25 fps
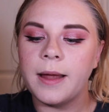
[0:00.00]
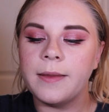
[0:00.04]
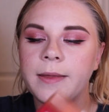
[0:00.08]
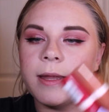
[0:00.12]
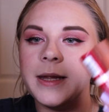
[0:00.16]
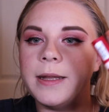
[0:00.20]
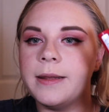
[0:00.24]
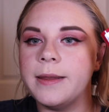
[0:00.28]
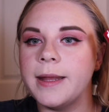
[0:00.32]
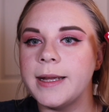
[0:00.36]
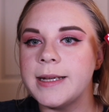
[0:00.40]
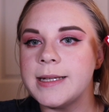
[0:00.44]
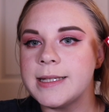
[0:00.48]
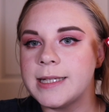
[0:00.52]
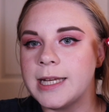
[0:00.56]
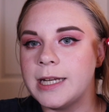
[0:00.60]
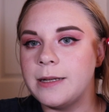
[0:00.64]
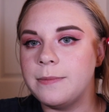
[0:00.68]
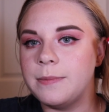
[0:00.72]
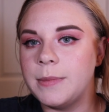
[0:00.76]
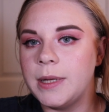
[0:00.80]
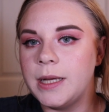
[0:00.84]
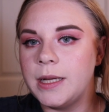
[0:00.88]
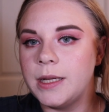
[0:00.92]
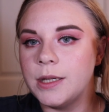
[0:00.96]
And then they
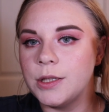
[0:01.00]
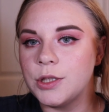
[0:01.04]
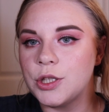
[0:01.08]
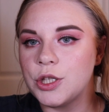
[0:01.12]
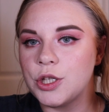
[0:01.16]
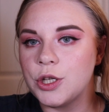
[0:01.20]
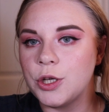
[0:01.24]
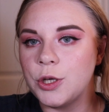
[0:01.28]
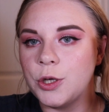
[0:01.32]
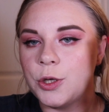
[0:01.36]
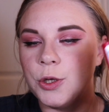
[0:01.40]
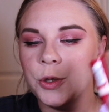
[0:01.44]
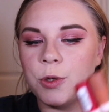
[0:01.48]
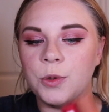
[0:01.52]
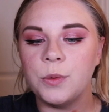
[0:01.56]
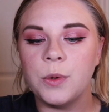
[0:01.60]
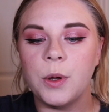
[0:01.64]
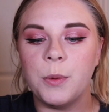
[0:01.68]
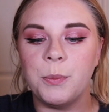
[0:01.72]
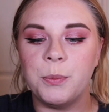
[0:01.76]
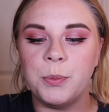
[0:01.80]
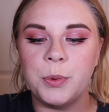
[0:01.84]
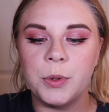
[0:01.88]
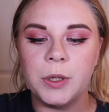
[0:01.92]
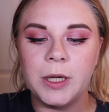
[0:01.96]
sent me two
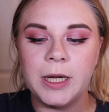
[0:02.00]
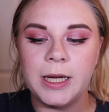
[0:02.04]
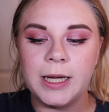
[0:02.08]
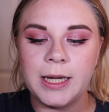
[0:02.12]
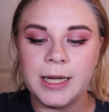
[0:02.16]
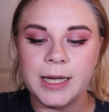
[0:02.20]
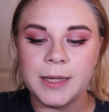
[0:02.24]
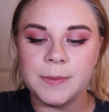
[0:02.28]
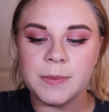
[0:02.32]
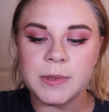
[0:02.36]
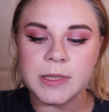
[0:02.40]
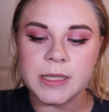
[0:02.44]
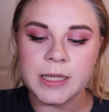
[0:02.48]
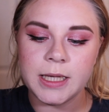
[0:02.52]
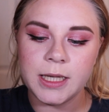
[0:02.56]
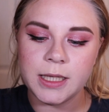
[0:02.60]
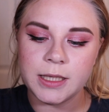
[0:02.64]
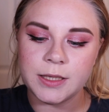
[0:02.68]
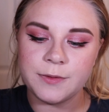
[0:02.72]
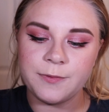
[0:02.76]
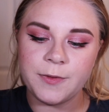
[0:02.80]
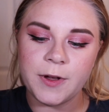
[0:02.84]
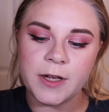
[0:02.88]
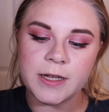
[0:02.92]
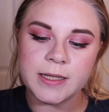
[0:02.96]
bullet
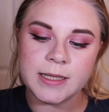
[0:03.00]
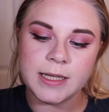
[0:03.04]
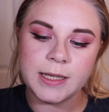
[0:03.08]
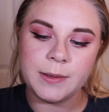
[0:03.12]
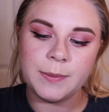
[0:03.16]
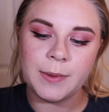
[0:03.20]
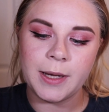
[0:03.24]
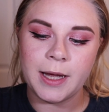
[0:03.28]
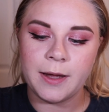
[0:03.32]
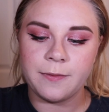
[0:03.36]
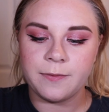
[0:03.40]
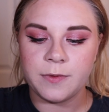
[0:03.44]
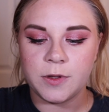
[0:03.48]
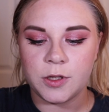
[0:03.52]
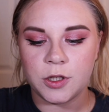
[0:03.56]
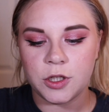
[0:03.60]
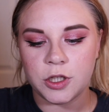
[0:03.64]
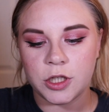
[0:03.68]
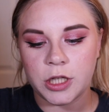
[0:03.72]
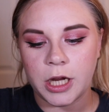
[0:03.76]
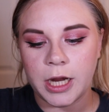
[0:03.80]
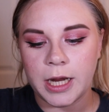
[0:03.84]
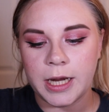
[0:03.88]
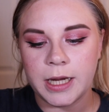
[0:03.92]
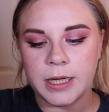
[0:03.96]
lipsticks. Firstly, we have the
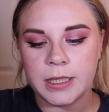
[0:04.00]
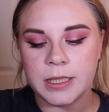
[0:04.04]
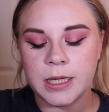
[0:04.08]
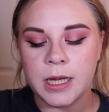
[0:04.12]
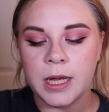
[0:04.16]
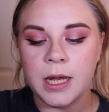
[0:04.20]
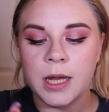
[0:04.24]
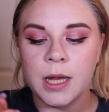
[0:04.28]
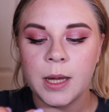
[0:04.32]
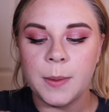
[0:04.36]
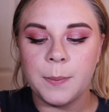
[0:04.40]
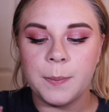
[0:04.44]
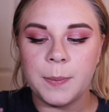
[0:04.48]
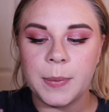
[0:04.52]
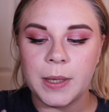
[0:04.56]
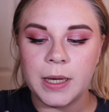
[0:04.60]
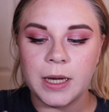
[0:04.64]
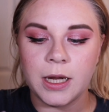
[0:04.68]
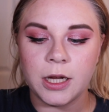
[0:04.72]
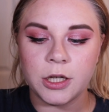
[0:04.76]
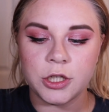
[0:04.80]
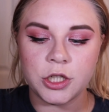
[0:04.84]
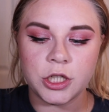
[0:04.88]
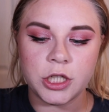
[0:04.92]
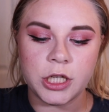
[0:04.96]
shade
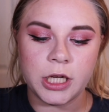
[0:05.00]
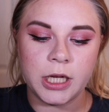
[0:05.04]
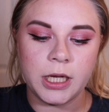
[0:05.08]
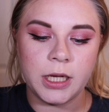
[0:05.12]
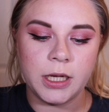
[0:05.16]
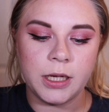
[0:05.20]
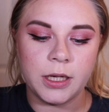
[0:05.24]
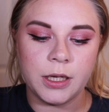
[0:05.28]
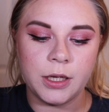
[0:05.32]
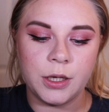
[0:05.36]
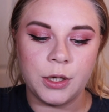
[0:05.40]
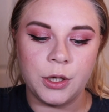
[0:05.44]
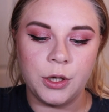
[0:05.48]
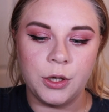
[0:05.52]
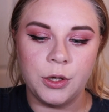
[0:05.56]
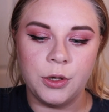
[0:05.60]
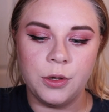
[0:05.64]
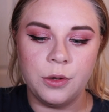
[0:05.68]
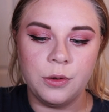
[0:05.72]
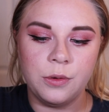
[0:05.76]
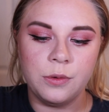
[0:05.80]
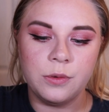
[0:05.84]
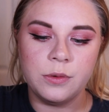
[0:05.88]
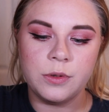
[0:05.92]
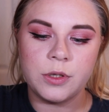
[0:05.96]
Blushing
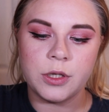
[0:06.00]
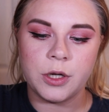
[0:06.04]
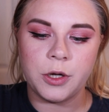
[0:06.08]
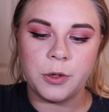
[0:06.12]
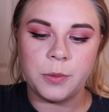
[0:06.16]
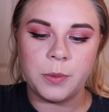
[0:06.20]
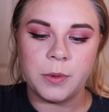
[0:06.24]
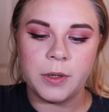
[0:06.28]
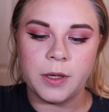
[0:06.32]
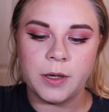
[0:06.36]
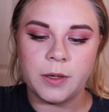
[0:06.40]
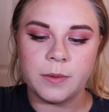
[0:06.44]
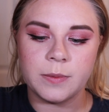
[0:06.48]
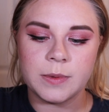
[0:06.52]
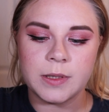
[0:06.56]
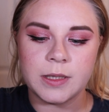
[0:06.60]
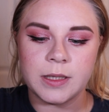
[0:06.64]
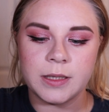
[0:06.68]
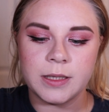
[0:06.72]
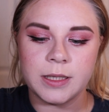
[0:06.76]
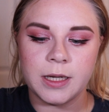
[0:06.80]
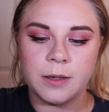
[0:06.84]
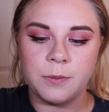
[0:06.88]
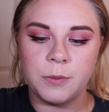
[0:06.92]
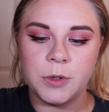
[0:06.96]
Nude, open that
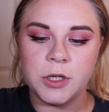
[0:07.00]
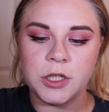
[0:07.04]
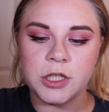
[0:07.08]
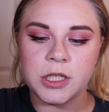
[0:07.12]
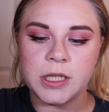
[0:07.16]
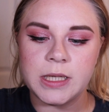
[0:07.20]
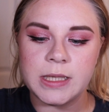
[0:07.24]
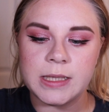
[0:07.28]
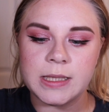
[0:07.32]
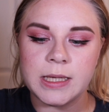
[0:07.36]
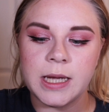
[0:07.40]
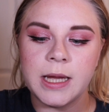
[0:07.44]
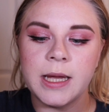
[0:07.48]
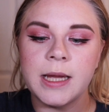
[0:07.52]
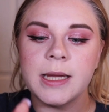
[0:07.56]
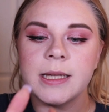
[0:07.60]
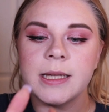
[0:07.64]
upside down, which is